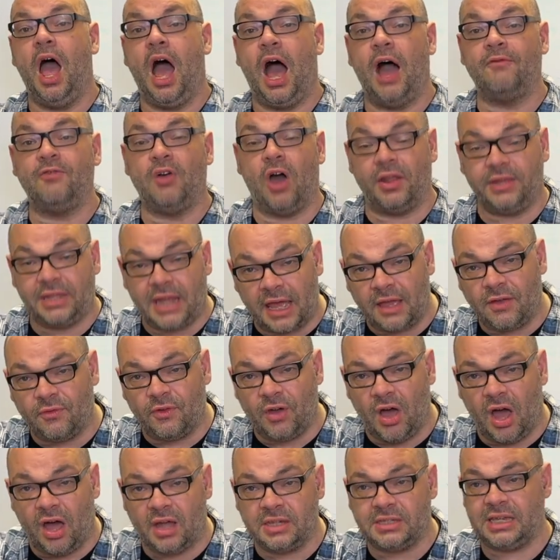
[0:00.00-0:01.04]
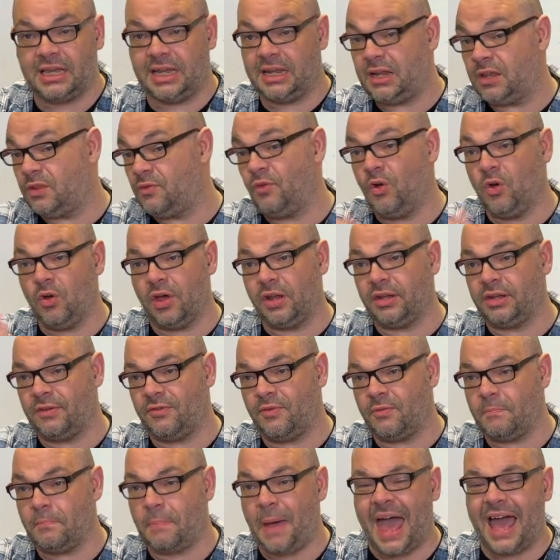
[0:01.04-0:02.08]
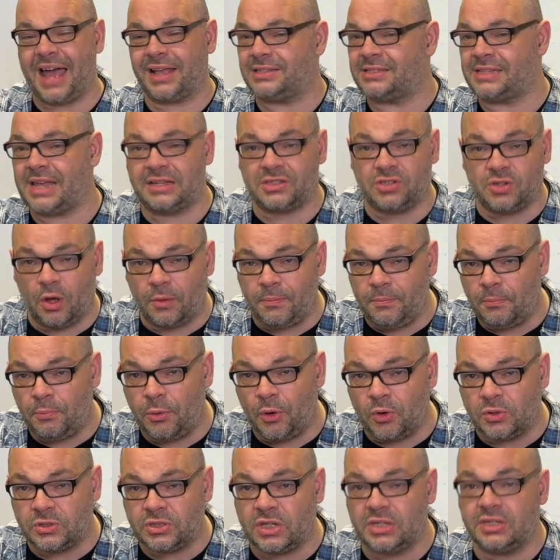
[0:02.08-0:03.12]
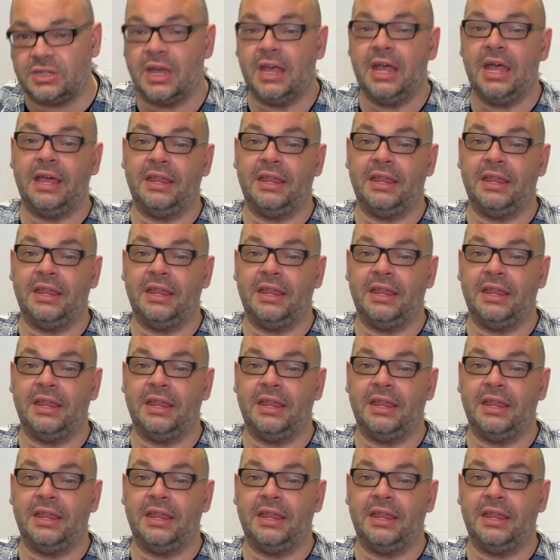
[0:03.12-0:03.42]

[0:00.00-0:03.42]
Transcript: I've got a deck of cards here. Now, they've all got different backs. That's not important.